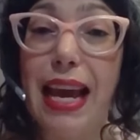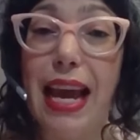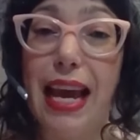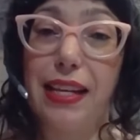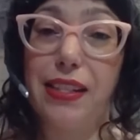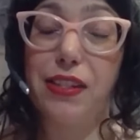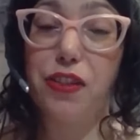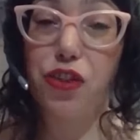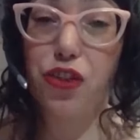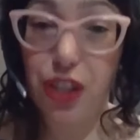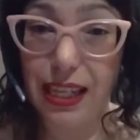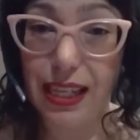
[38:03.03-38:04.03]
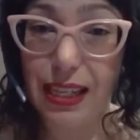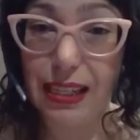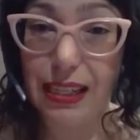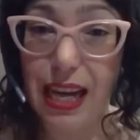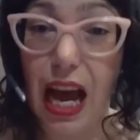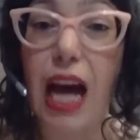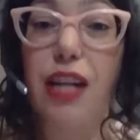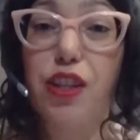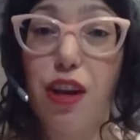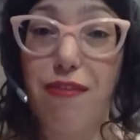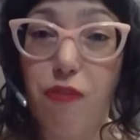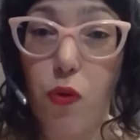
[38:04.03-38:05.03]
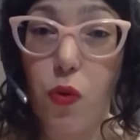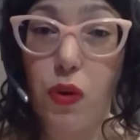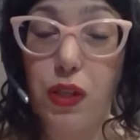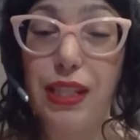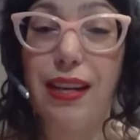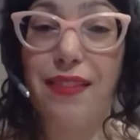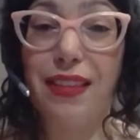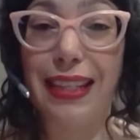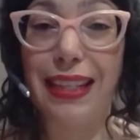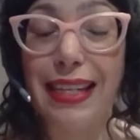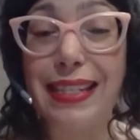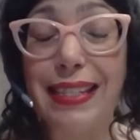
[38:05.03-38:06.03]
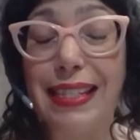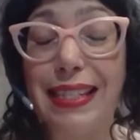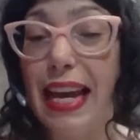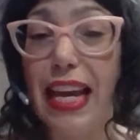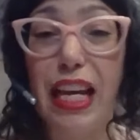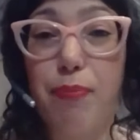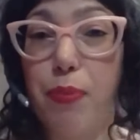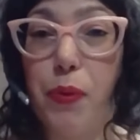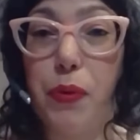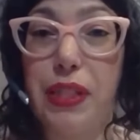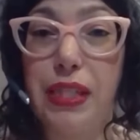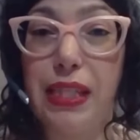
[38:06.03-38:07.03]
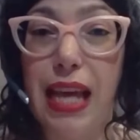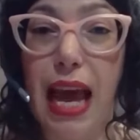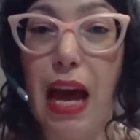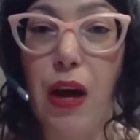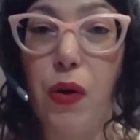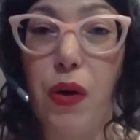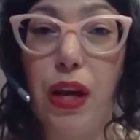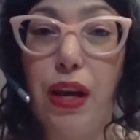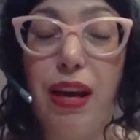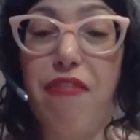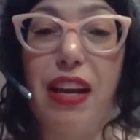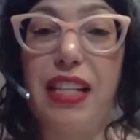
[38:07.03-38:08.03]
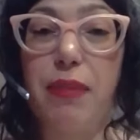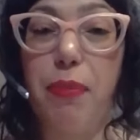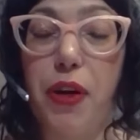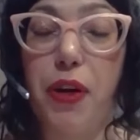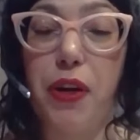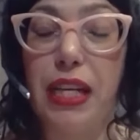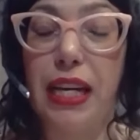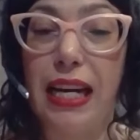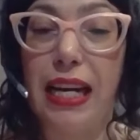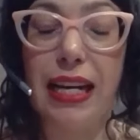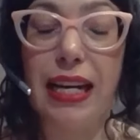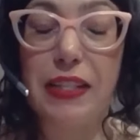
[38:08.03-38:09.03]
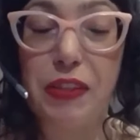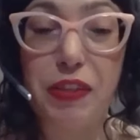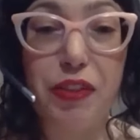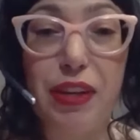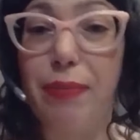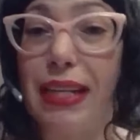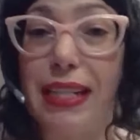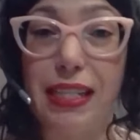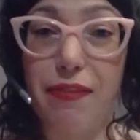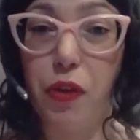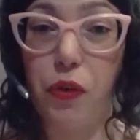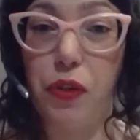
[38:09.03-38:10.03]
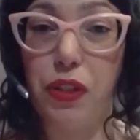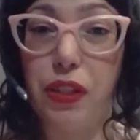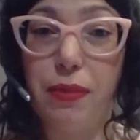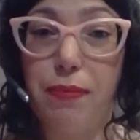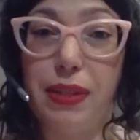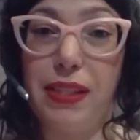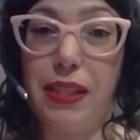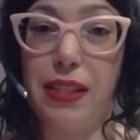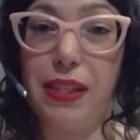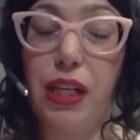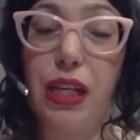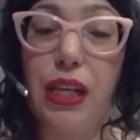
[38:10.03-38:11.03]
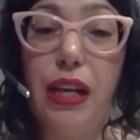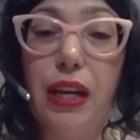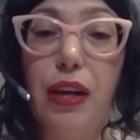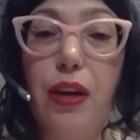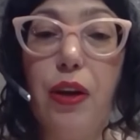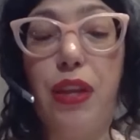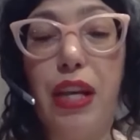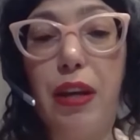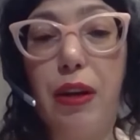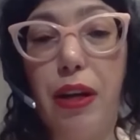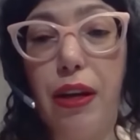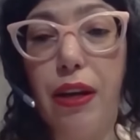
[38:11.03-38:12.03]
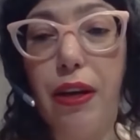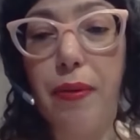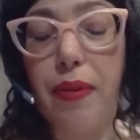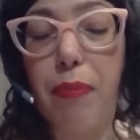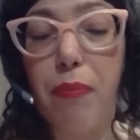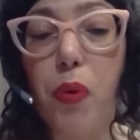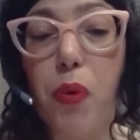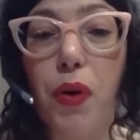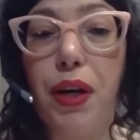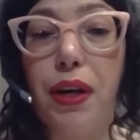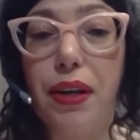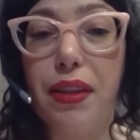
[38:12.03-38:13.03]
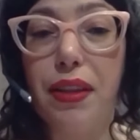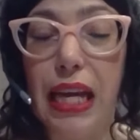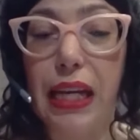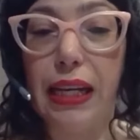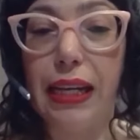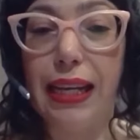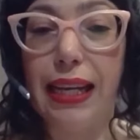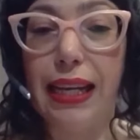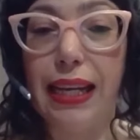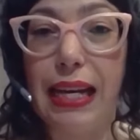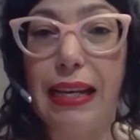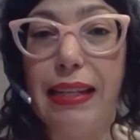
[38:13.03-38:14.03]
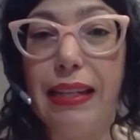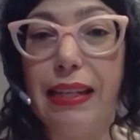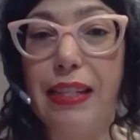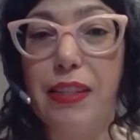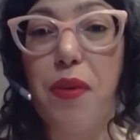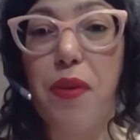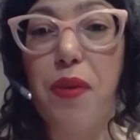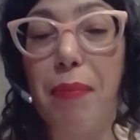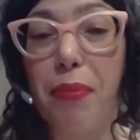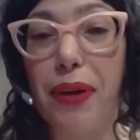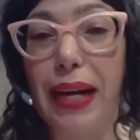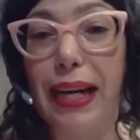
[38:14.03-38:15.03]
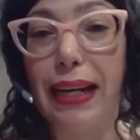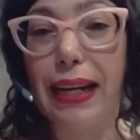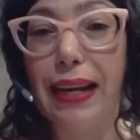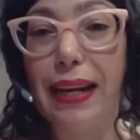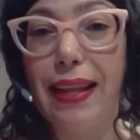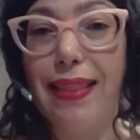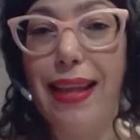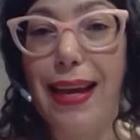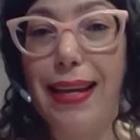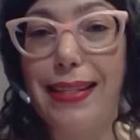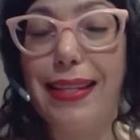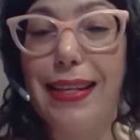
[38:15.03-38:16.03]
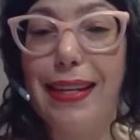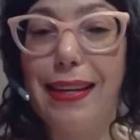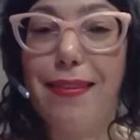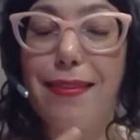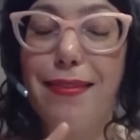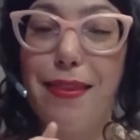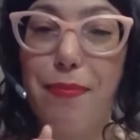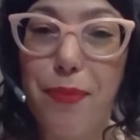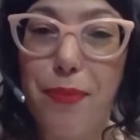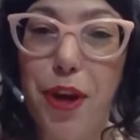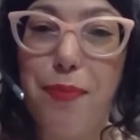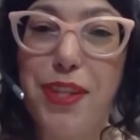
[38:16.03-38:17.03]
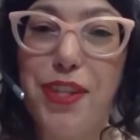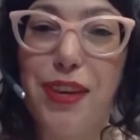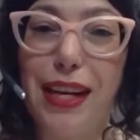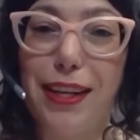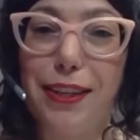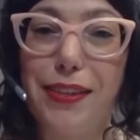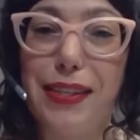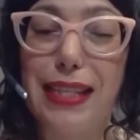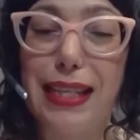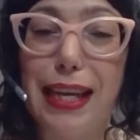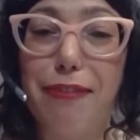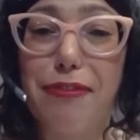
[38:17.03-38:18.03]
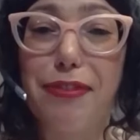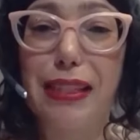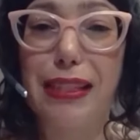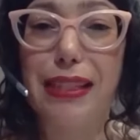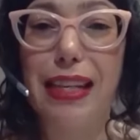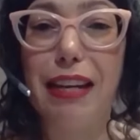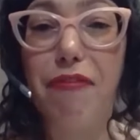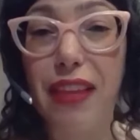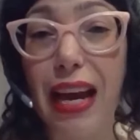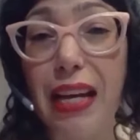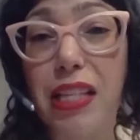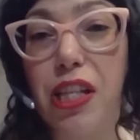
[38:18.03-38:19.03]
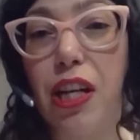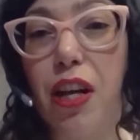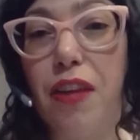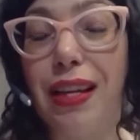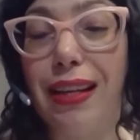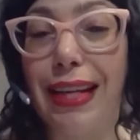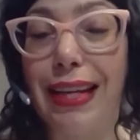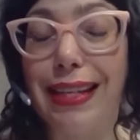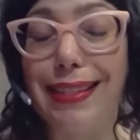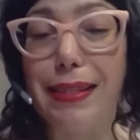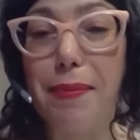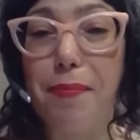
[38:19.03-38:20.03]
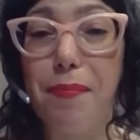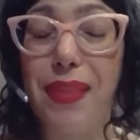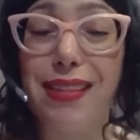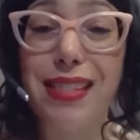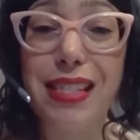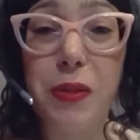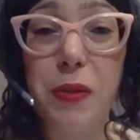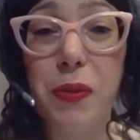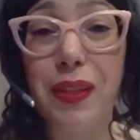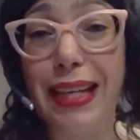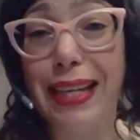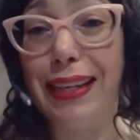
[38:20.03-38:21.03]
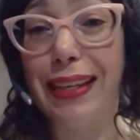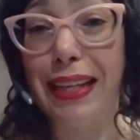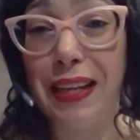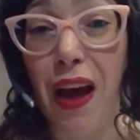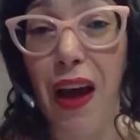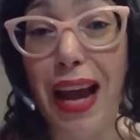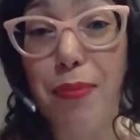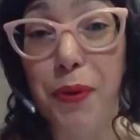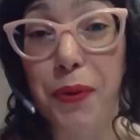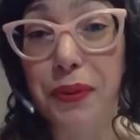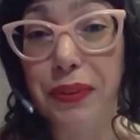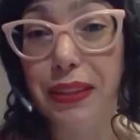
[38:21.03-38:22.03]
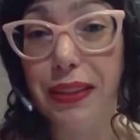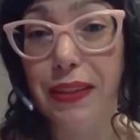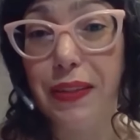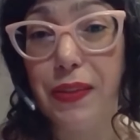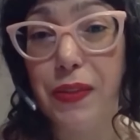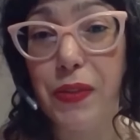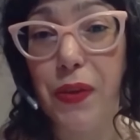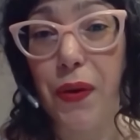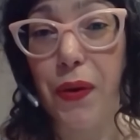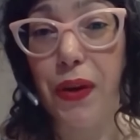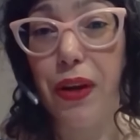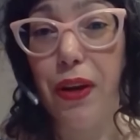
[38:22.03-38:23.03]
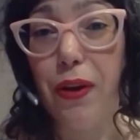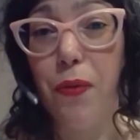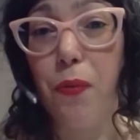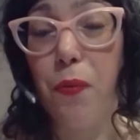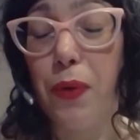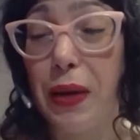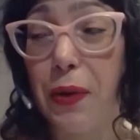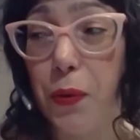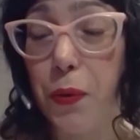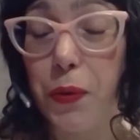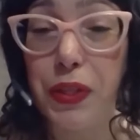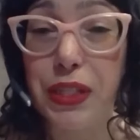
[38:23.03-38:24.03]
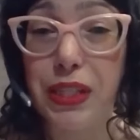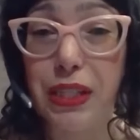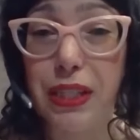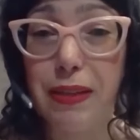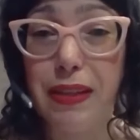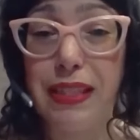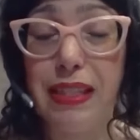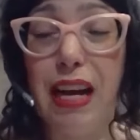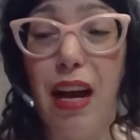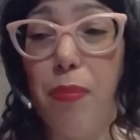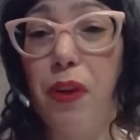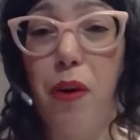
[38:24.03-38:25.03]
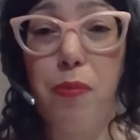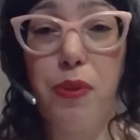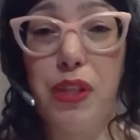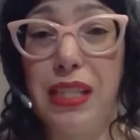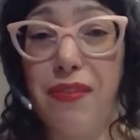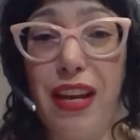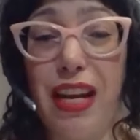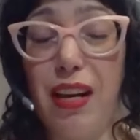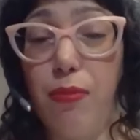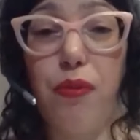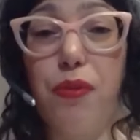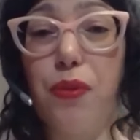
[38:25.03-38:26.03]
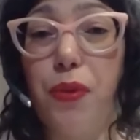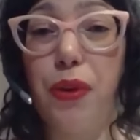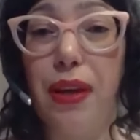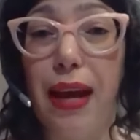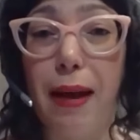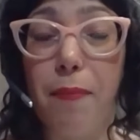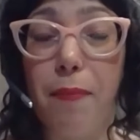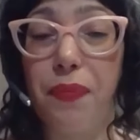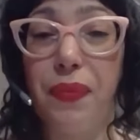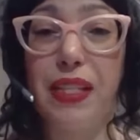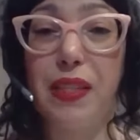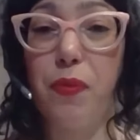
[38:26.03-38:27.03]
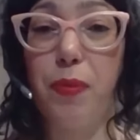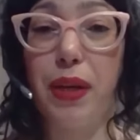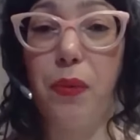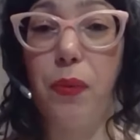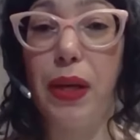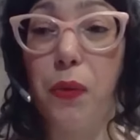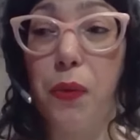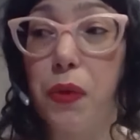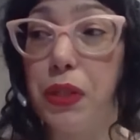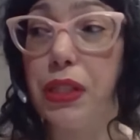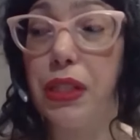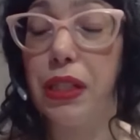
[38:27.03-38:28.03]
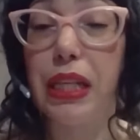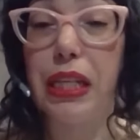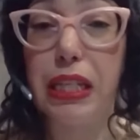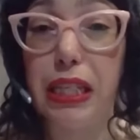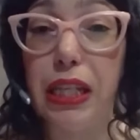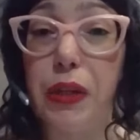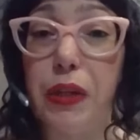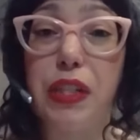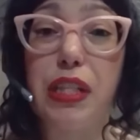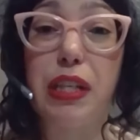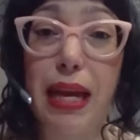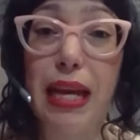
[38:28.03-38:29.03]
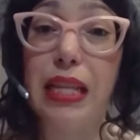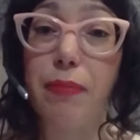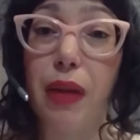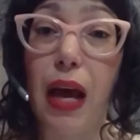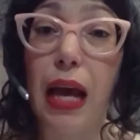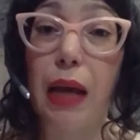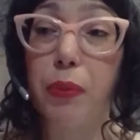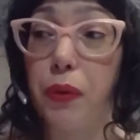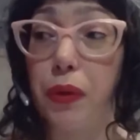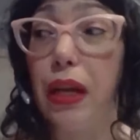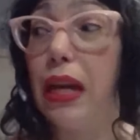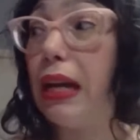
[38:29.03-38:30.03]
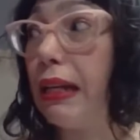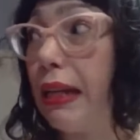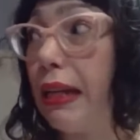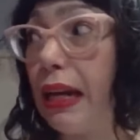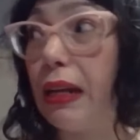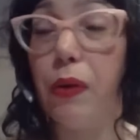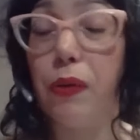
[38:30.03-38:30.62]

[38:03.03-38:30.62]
and she can't afford the lease, it puts our affected person in an extremely difficult position. The important thing here is remembering that the perpetrator who's left, if they're still on the lease, they're still legally liable. So there's a couple options available for this woman. We could continue to make them liable, get a